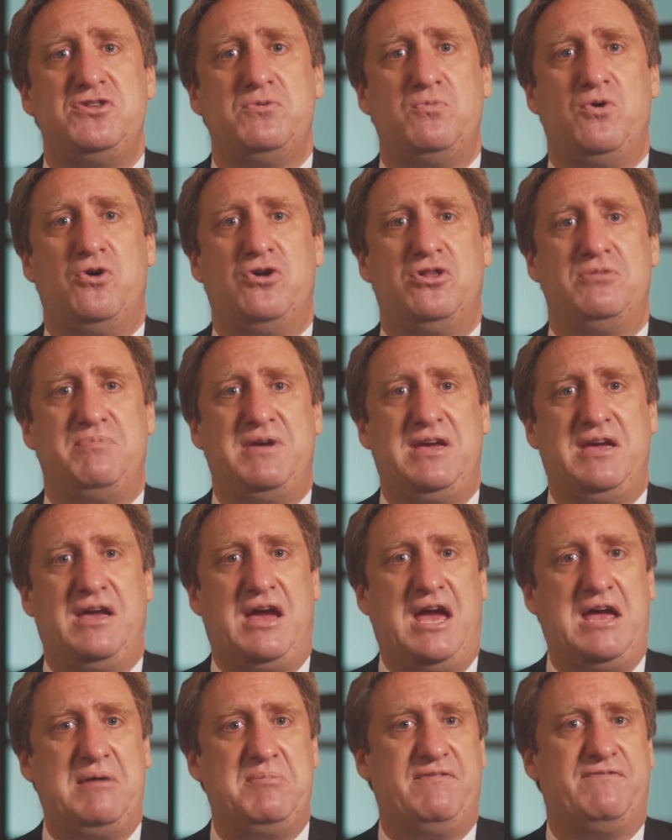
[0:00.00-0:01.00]
the world be
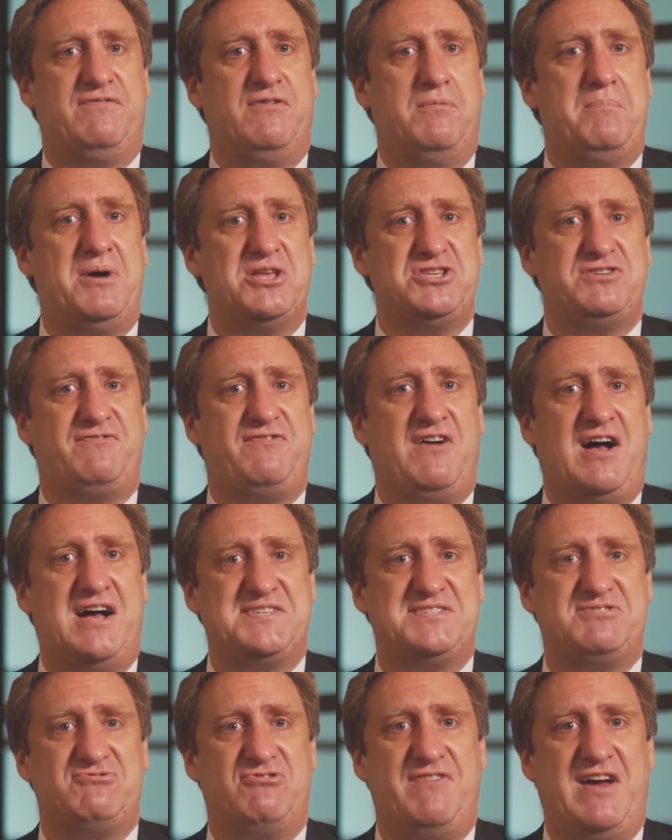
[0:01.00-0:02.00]
aiming for much
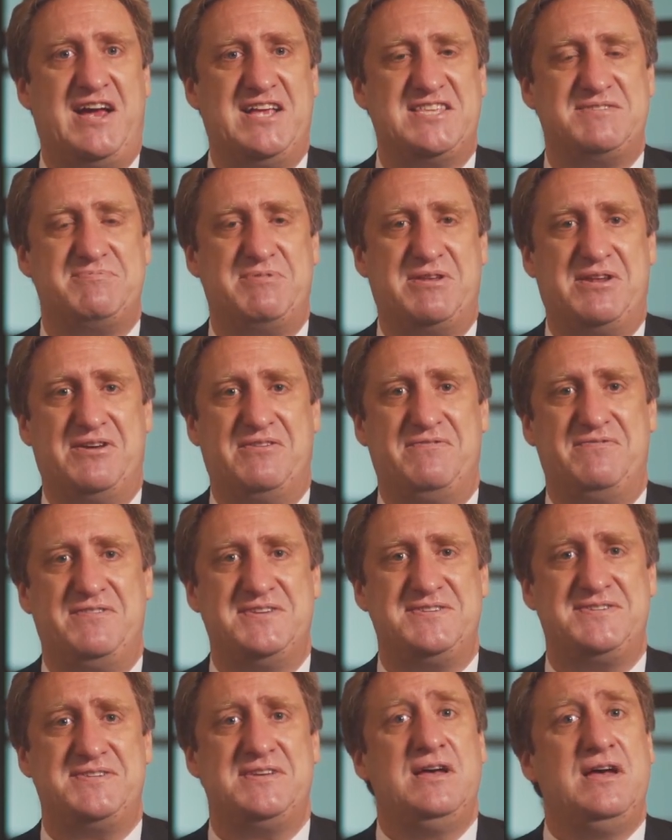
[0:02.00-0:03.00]
faster advancement of
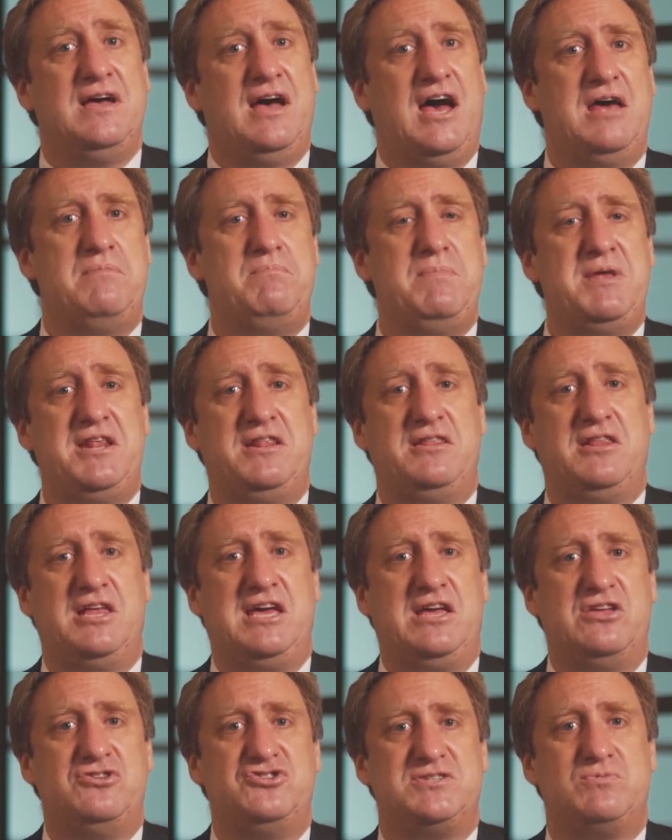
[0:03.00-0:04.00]
this,
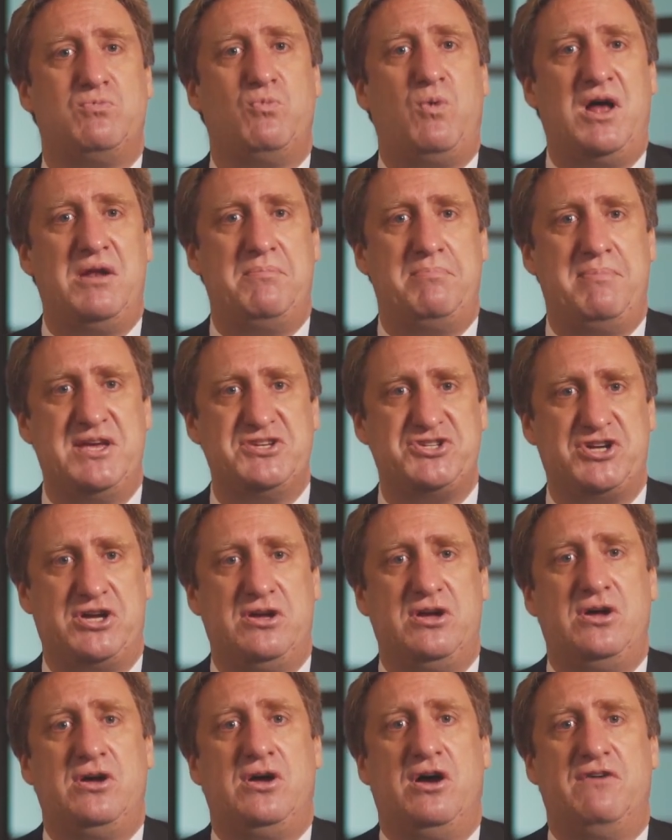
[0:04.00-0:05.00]
admittedly just one measure
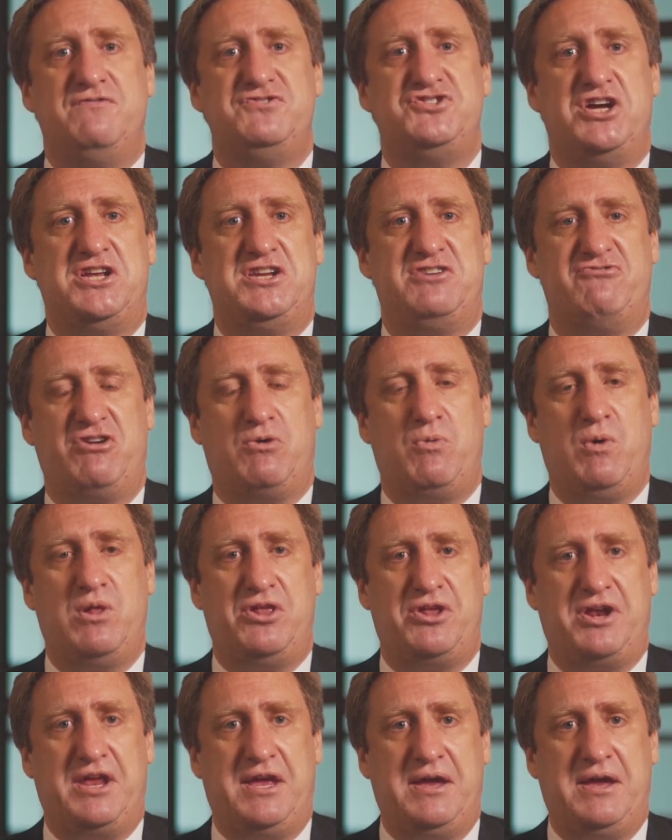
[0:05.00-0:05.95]
of gender equality?